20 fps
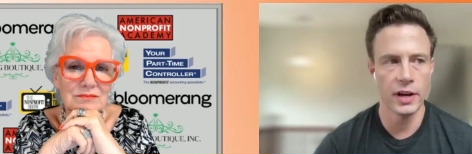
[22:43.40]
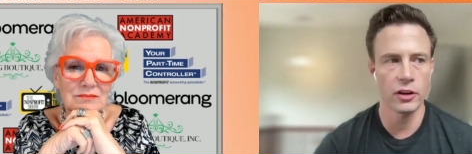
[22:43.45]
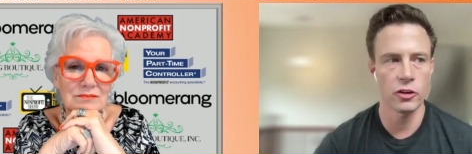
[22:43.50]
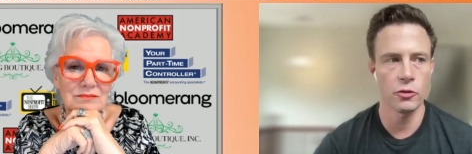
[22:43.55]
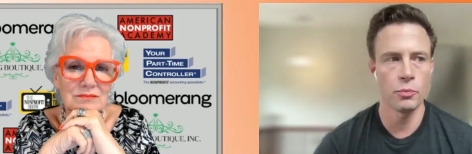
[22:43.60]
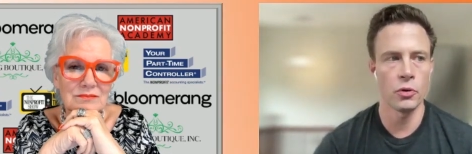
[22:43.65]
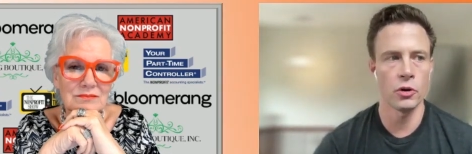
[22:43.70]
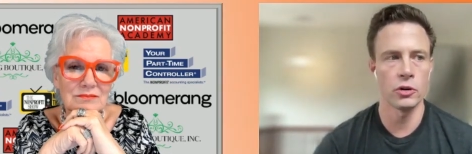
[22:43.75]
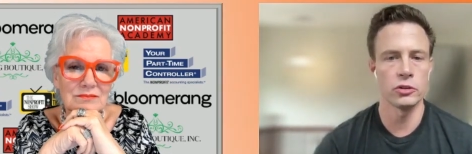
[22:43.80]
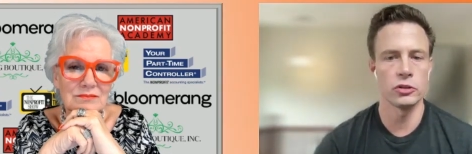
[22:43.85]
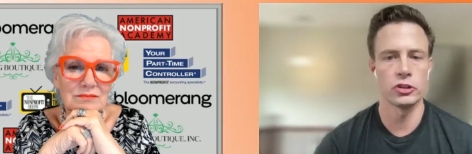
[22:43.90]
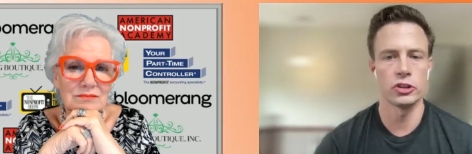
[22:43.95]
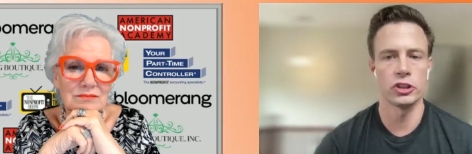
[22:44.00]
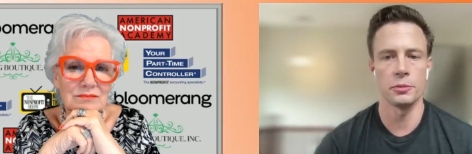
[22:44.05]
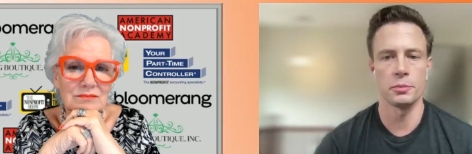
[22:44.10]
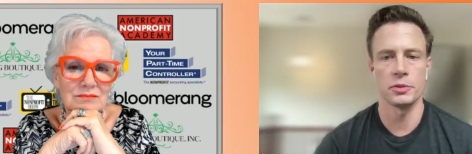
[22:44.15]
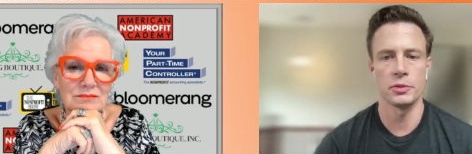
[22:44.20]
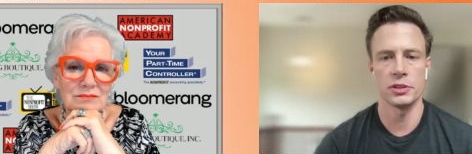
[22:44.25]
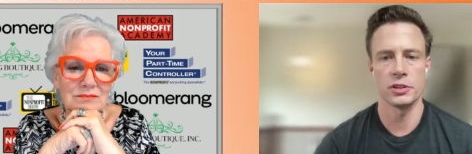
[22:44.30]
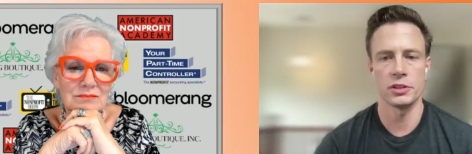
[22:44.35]
Speaker 1: value
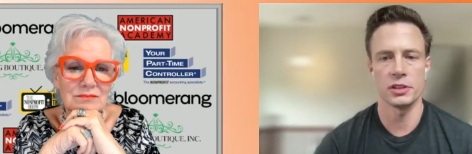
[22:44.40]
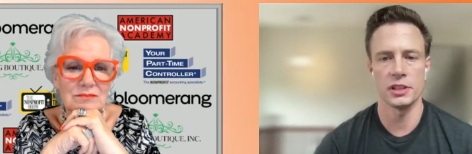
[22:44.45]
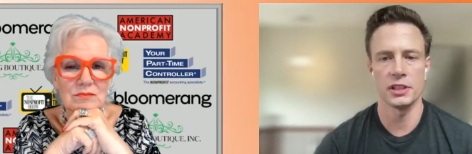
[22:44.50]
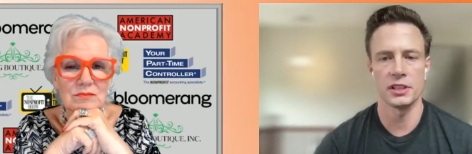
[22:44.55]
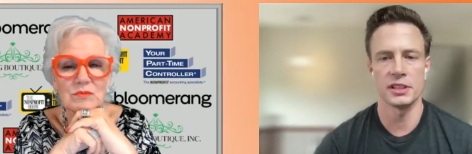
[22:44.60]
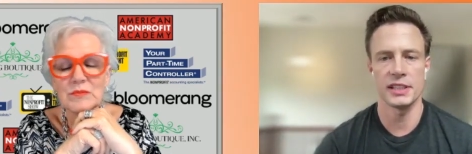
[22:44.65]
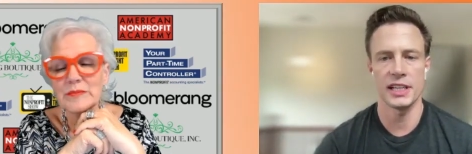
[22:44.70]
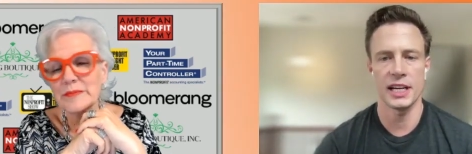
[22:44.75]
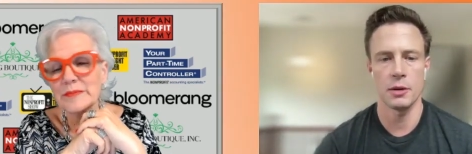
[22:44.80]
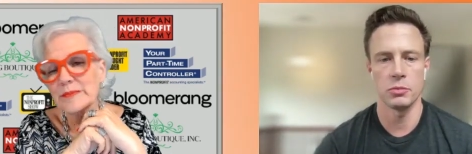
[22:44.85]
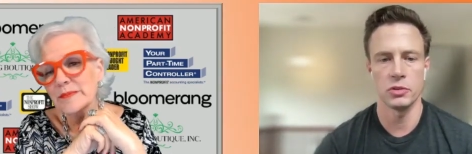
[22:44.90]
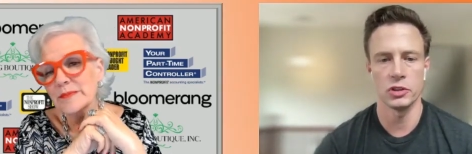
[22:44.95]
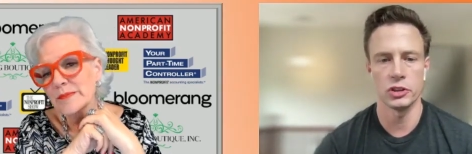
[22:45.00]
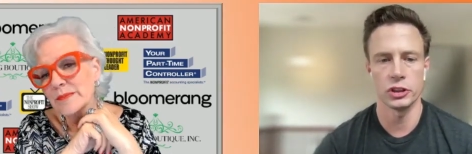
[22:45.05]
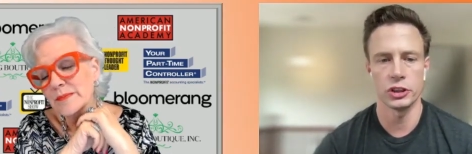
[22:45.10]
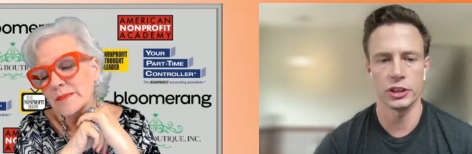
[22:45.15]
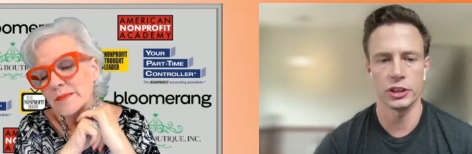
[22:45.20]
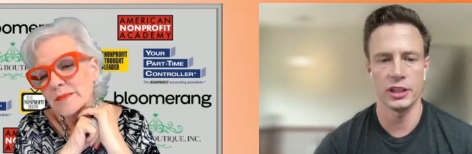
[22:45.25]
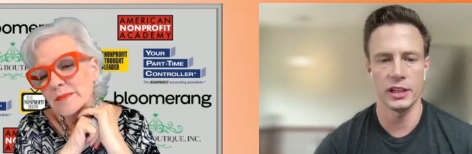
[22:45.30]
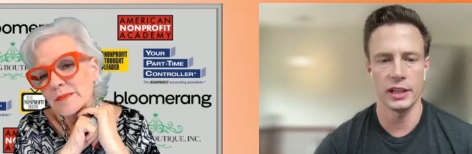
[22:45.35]
partnerships
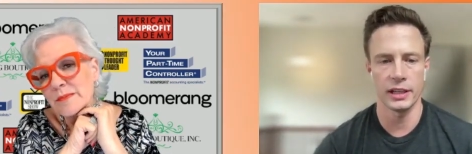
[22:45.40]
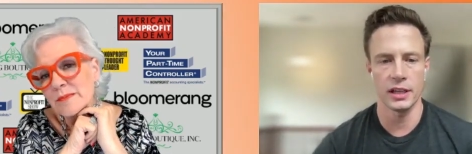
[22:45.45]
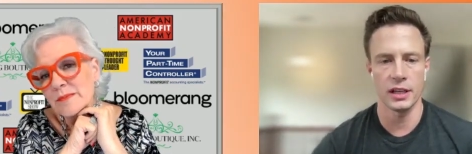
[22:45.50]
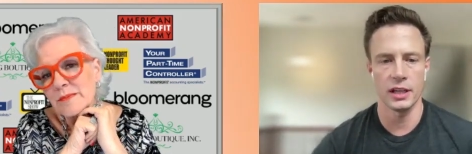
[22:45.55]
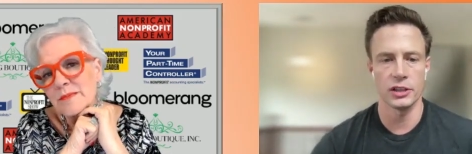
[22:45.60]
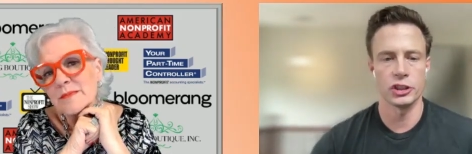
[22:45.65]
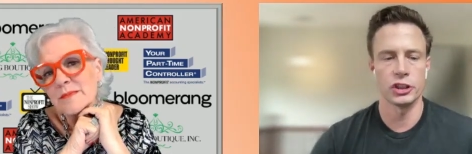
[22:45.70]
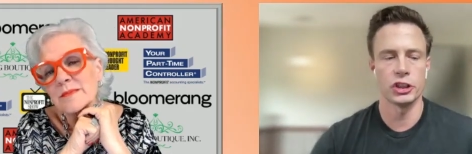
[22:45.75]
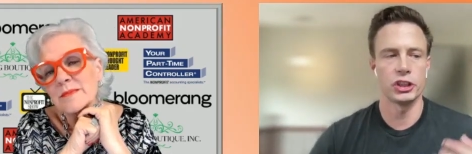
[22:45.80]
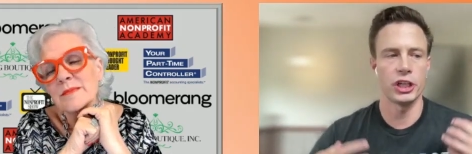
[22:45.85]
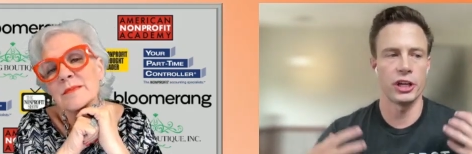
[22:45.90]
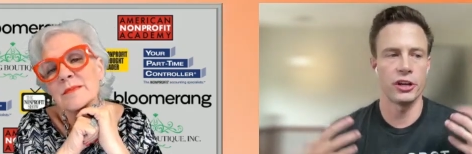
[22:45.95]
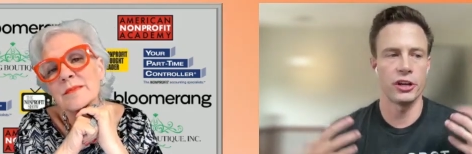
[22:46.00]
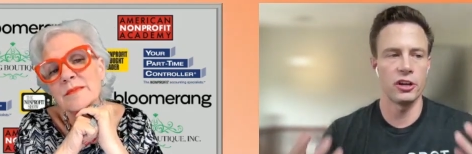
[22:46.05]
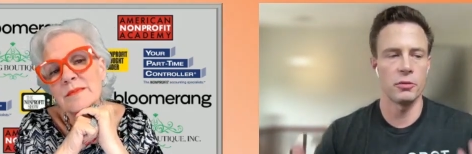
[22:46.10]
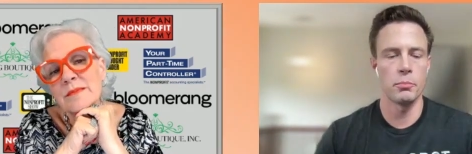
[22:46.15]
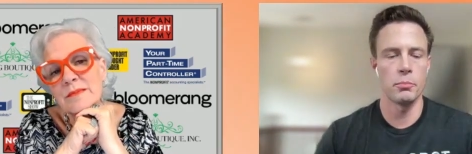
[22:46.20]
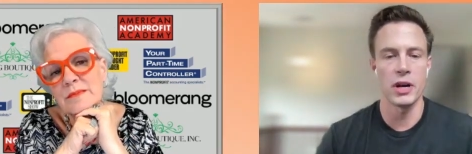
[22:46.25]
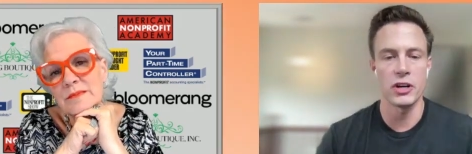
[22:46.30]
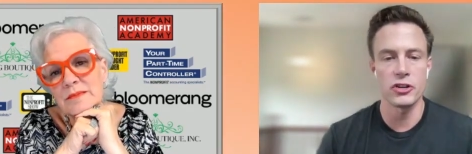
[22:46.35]
establish like a
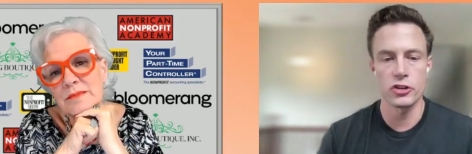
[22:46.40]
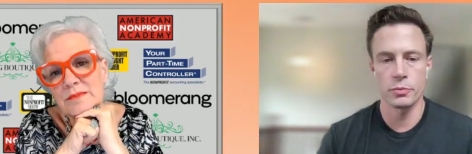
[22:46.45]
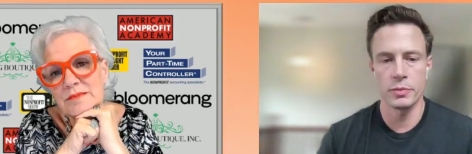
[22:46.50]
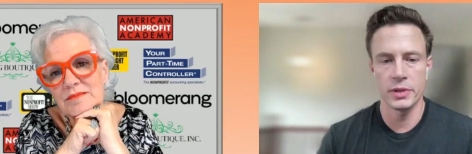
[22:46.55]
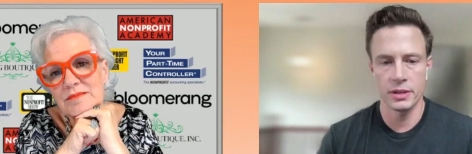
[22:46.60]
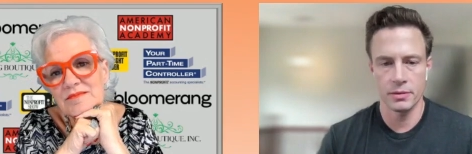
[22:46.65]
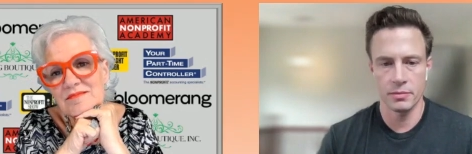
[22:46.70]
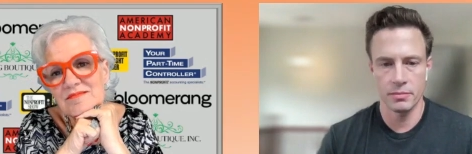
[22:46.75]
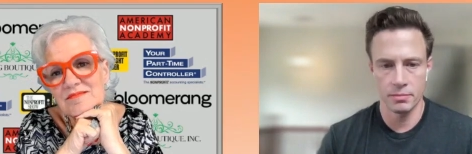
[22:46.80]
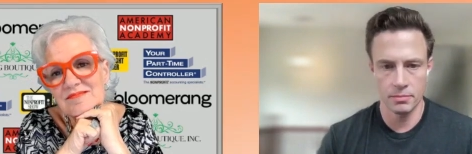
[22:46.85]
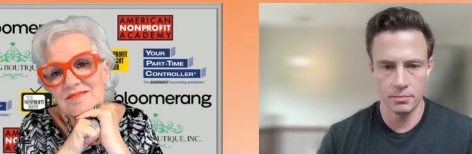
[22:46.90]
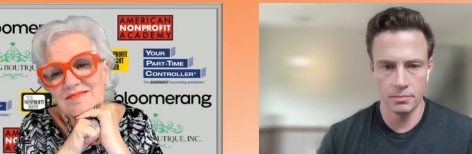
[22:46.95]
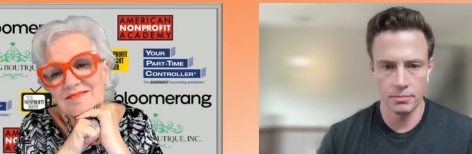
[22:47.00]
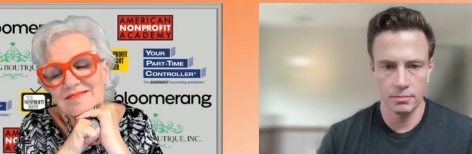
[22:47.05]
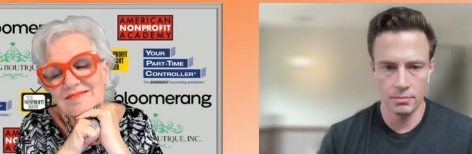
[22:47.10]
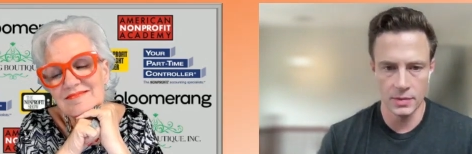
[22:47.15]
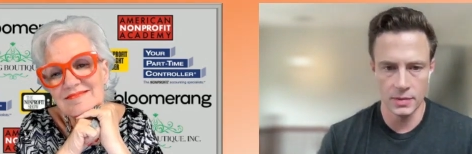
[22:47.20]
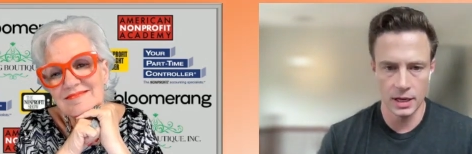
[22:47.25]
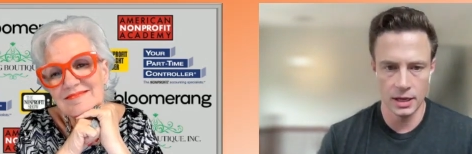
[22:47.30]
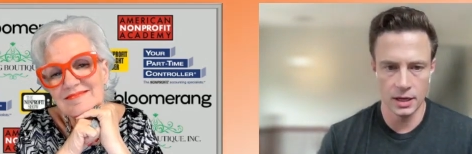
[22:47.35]
shared measurement
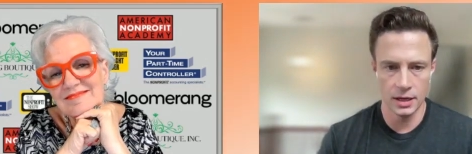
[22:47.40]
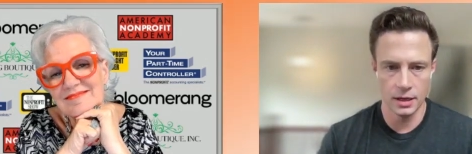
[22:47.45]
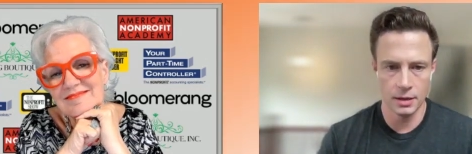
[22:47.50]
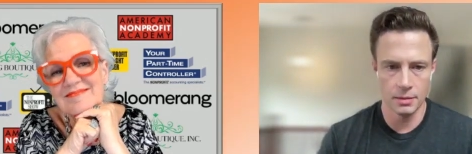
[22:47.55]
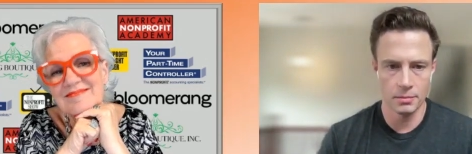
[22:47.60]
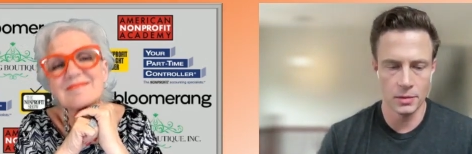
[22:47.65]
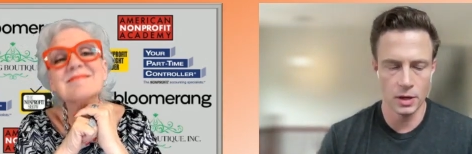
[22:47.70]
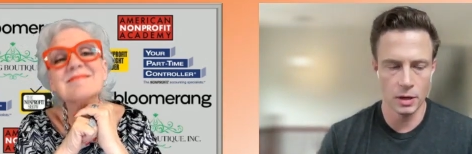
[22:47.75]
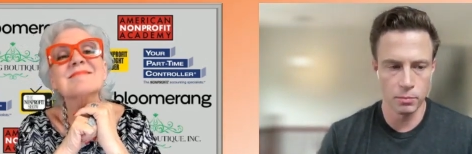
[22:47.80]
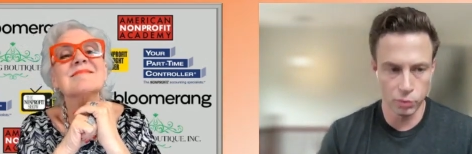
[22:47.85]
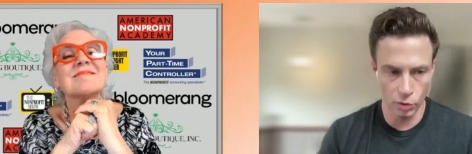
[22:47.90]
um, mm.